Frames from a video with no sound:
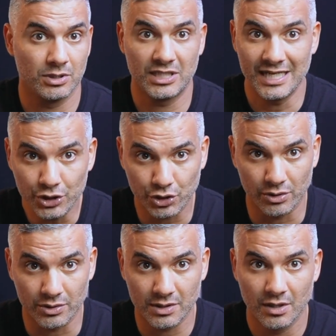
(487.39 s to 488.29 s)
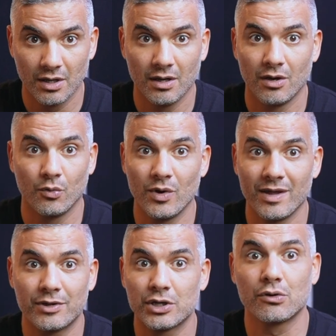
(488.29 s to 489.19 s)
teachers
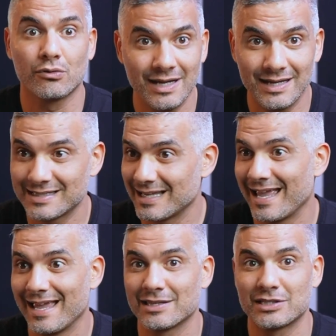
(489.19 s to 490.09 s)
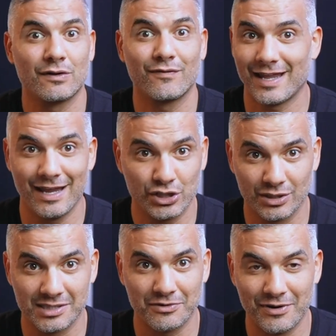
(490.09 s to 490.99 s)
with degrees and
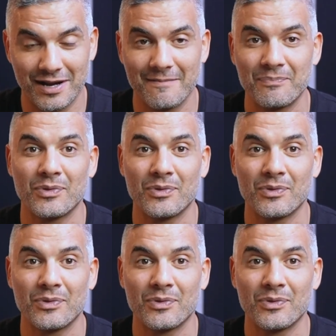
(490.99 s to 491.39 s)
certifications, right?